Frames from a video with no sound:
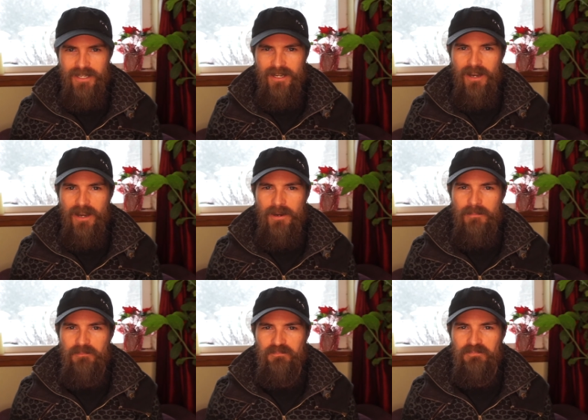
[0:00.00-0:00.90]

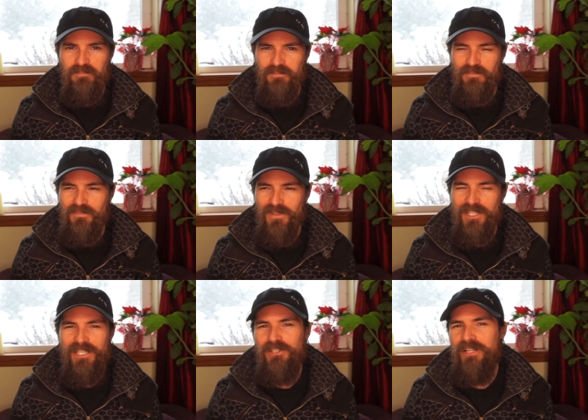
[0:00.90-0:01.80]

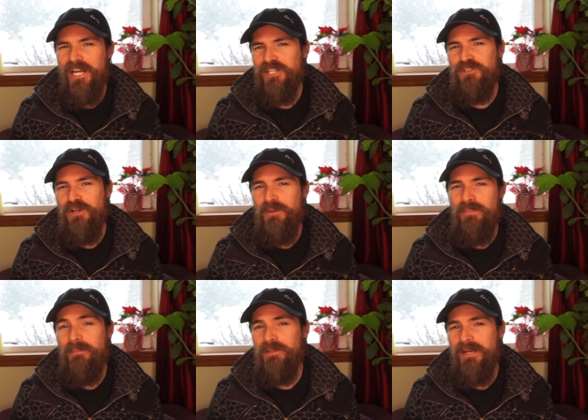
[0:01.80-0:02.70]
getting a little extra
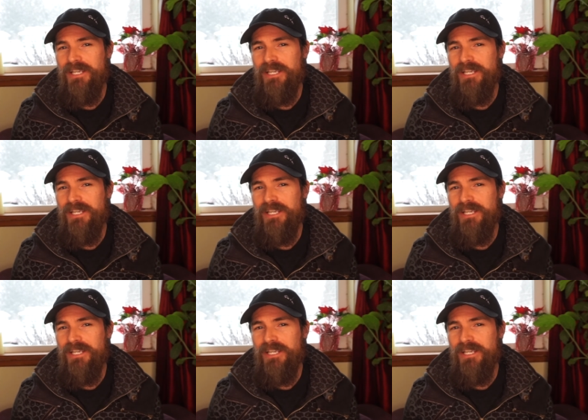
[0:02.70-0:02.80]
pep in my